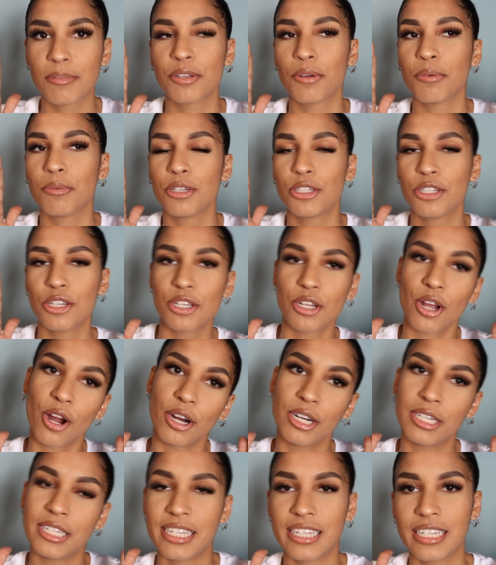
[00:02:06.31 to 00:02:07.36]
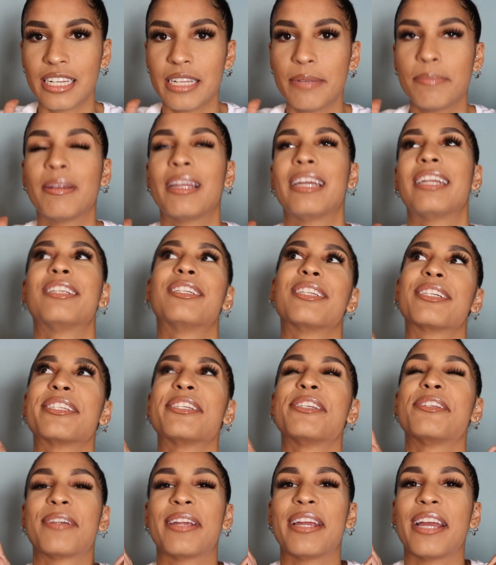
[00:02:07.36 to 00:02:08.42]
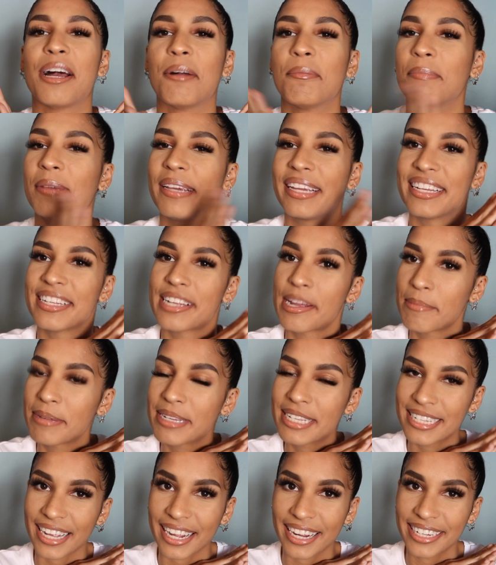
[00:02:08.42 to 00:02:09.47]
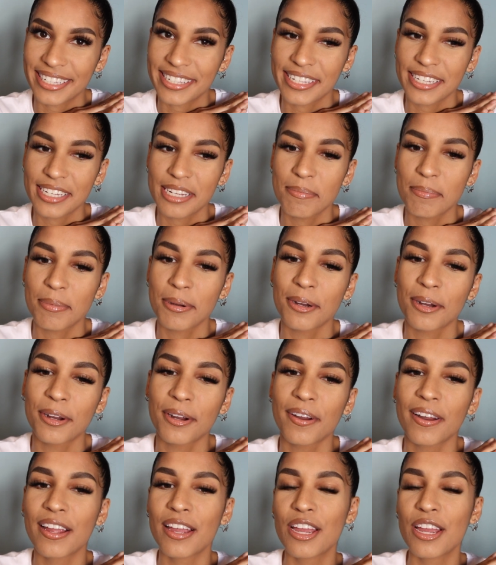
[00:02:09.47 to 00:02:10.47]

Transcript: So it was just hard to sleep like just straight up because I'm a side sleeper.